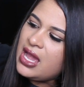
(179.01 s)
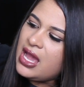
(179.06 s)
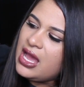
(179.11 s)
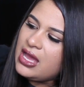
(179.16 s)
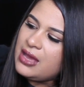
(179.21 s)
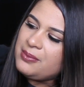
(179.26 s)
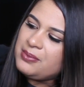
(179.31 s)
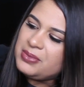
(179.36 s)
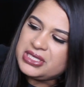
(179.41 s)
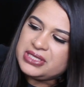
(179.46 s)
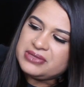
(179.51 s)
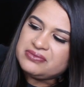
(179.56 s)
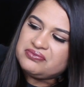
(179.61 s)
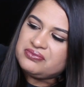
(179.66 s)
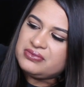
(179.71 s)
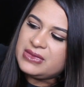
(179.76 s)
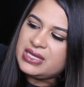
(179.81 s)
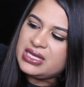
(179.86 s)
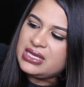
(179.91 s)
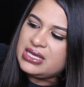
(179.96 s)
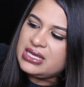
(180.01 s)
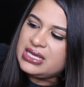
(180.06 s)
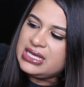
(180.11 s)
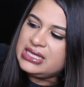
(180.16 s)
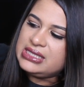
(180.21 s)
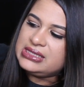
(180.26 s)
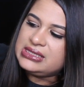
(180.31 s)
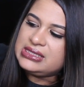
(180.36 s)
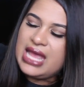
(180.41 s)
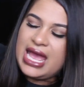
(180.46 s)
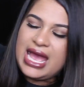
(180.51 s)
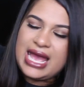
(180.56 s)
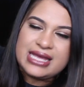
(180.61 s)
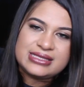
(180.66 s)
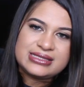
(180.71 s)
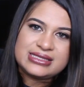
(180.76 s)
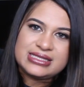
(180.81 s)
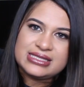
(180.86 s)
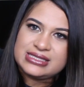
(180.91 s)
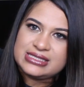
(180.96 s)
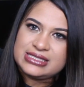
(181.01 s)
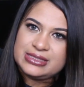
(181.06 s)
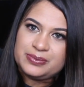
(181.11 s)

But it has this